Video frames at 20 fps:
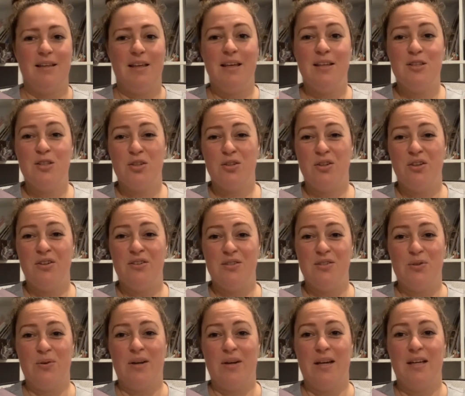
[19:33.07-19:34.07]

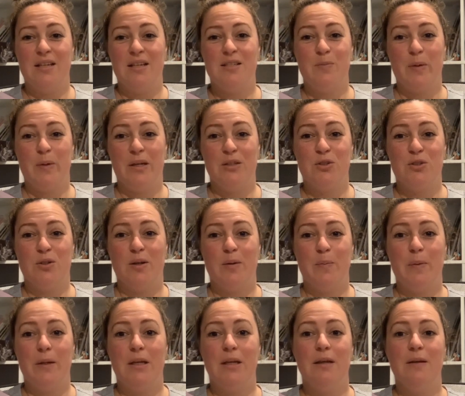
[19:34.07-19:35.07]
Excuse Craig, he's being a giant
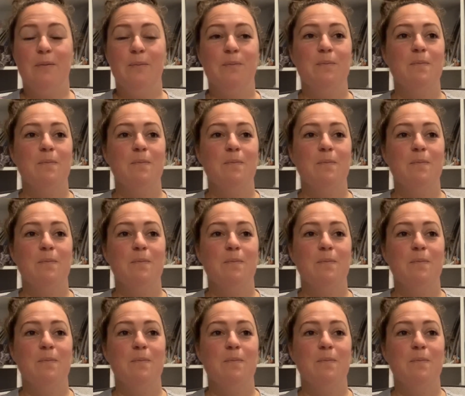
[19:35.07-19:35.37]
pig.